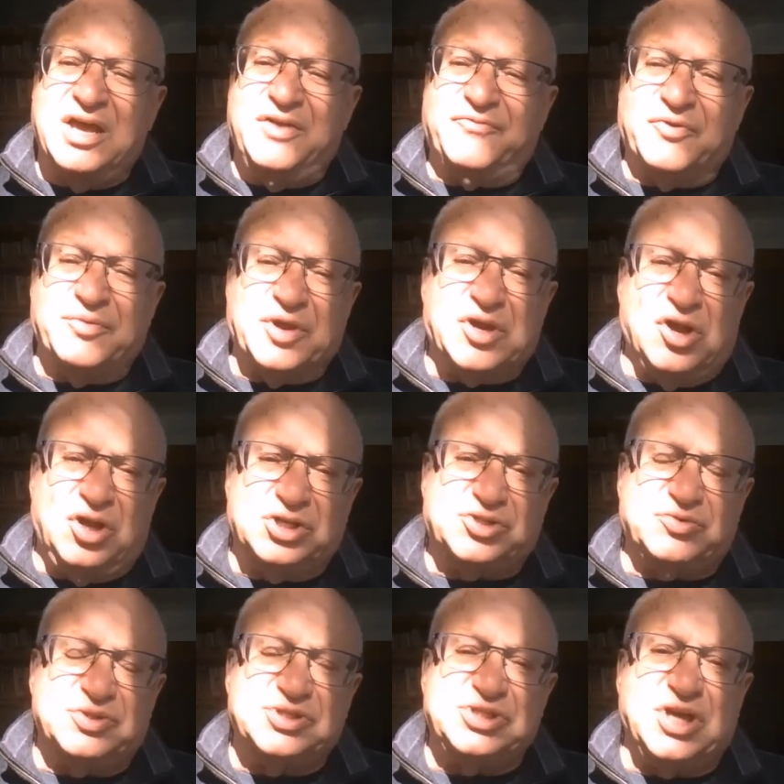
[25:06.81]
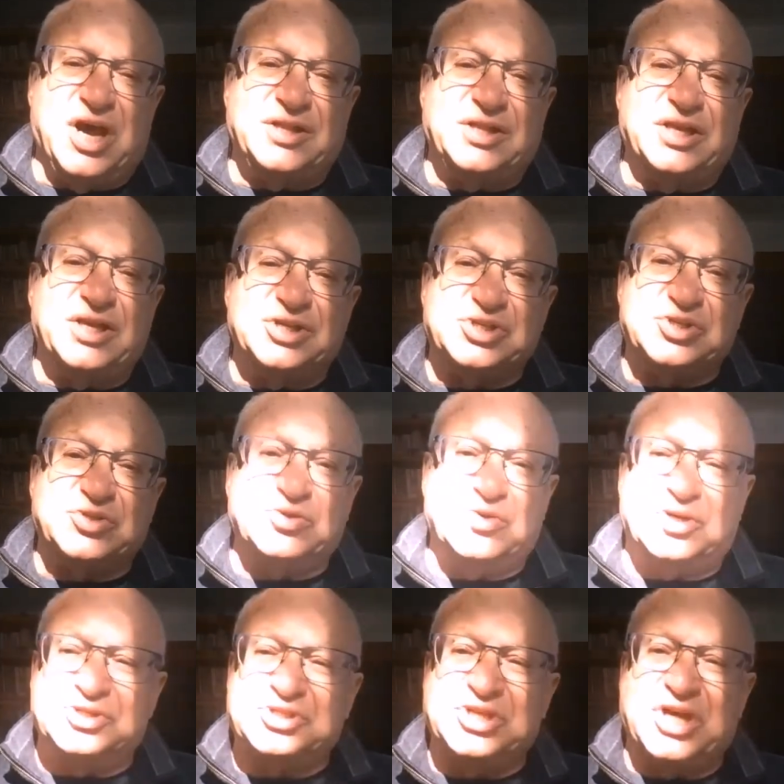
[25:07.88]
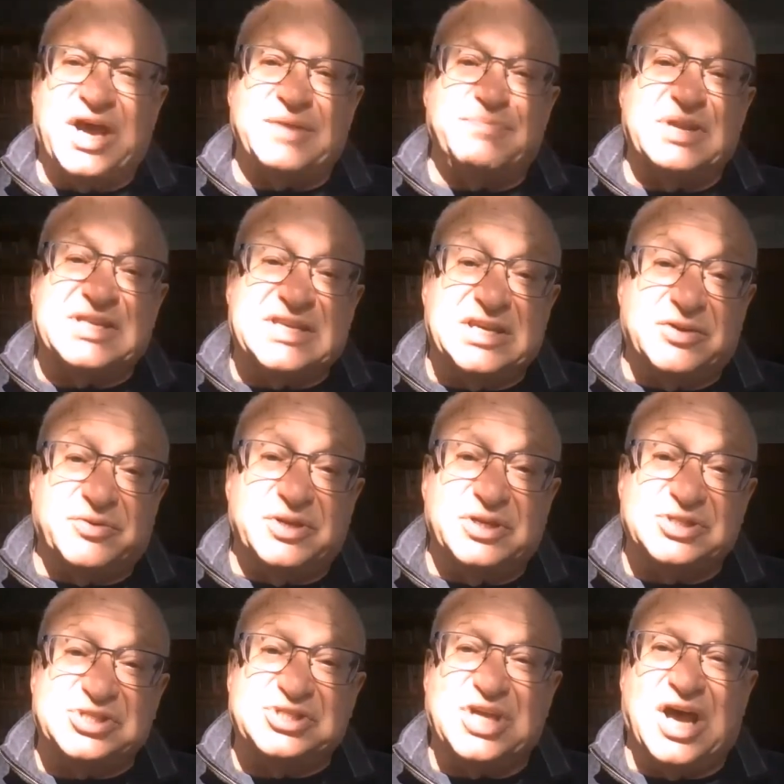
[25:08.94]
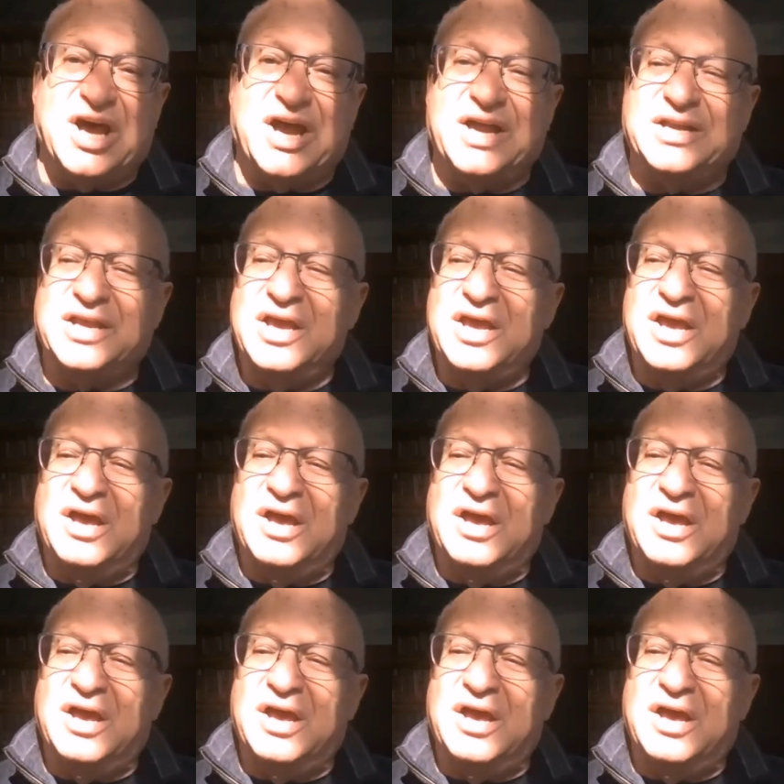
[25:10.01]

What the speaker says: from the cultural side, the historical side, material side,